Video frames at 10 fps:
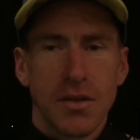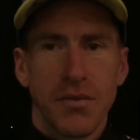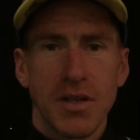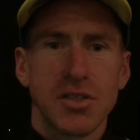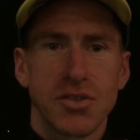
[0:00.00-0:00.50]

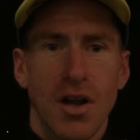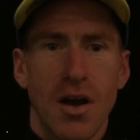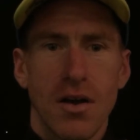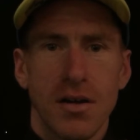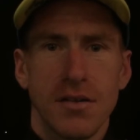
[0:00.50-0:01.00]
finish
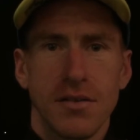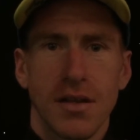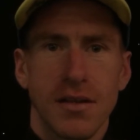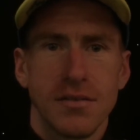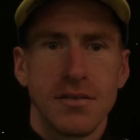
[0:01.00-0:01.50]
strong and,
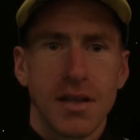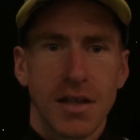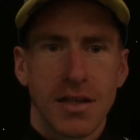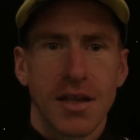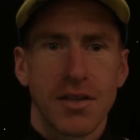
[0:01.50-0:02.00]
and,
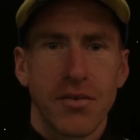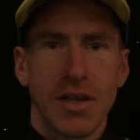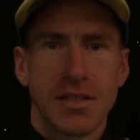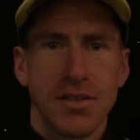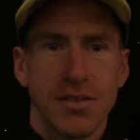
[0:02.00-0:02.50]
and get the
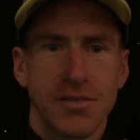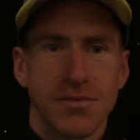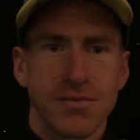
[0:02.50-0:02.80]
race done.